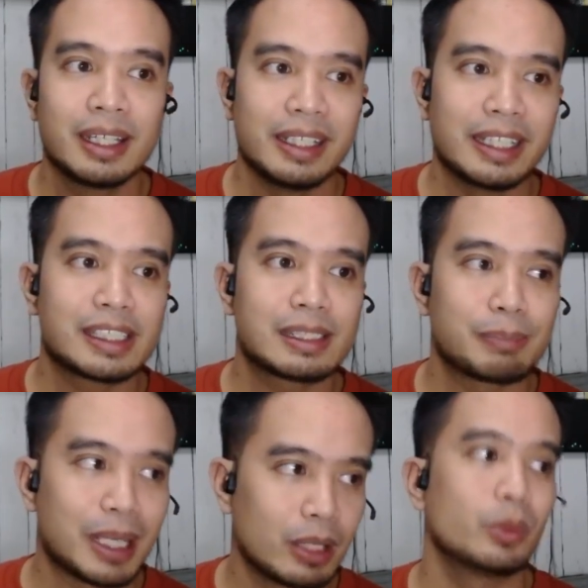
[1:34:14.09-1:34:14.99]
it's
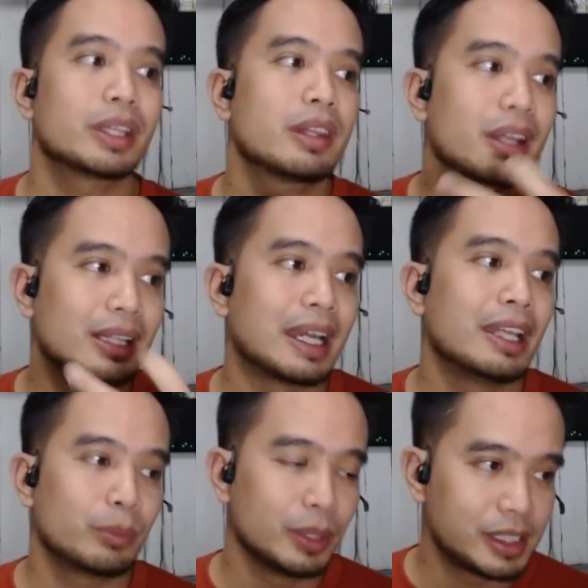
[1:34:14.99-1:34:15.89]
parang what the
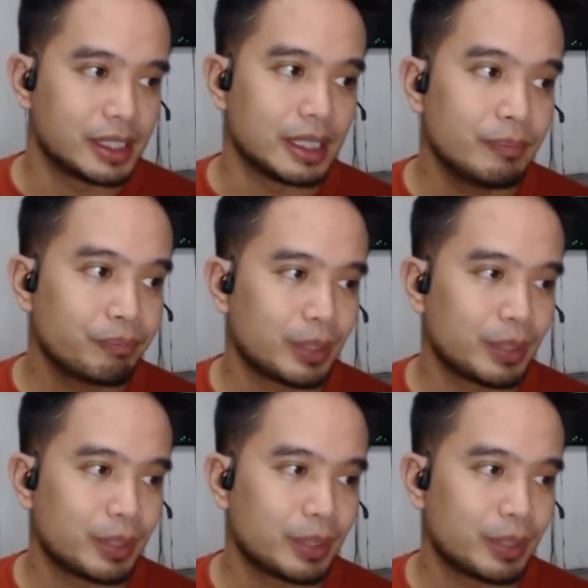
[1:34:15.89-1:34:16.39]
client will see.